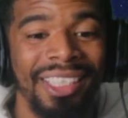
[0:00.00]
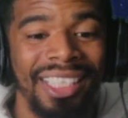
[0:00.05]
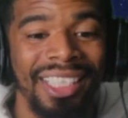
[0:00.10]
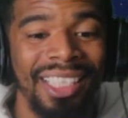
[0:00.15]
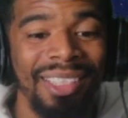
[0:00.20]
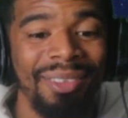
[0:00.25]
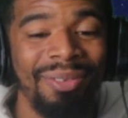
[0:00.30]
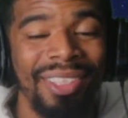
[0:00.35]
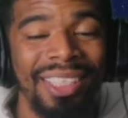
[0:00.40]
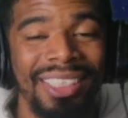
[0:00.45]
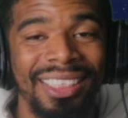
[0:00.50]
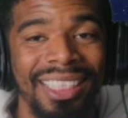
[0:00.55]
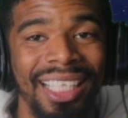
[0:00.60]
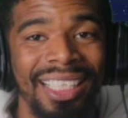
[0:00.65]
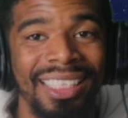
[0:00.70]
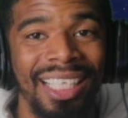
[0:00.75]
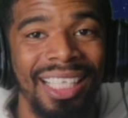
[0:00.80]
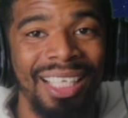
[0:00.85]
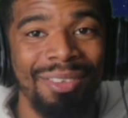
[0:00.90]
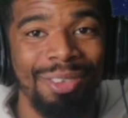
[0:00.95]
He finna
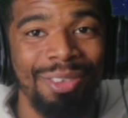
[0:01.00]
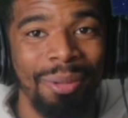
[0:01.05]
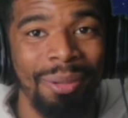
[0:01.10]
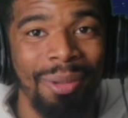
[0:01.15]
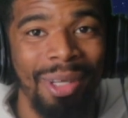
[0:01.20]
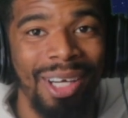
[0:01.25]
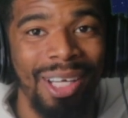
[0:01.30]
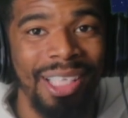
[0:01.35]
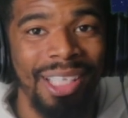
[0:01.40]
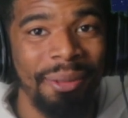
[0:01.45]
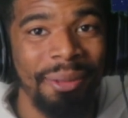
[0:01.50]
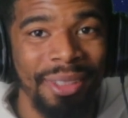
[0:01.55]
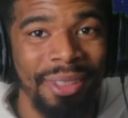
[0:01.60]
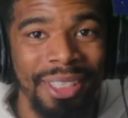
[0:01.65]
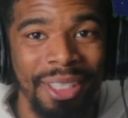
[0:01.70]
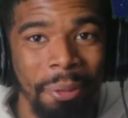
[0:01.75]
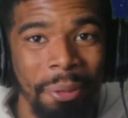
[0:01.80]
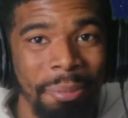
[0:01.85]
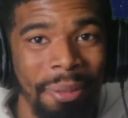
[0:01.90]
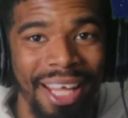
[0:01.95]
take that football and be up